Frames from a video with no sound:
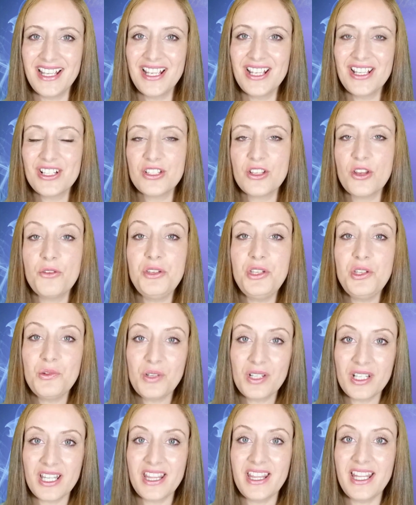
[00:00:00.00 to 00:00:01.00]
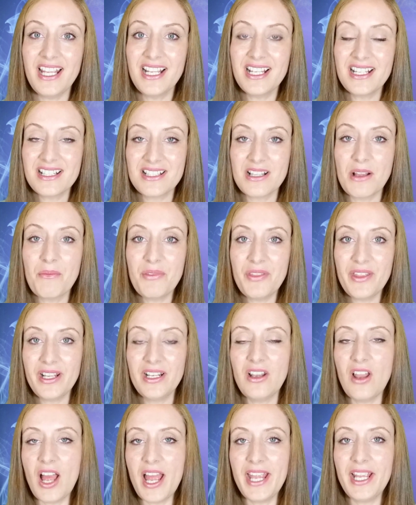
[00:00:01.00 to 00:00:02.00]
So you could think something
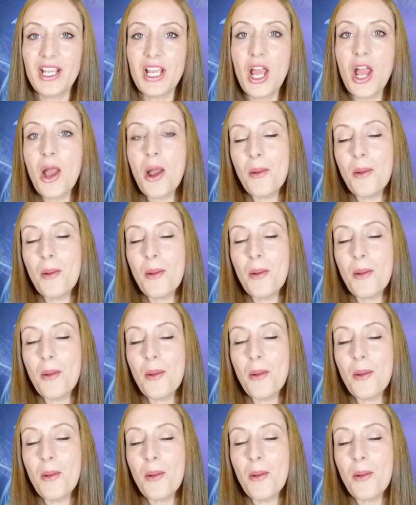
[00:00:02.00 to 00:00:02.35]
like,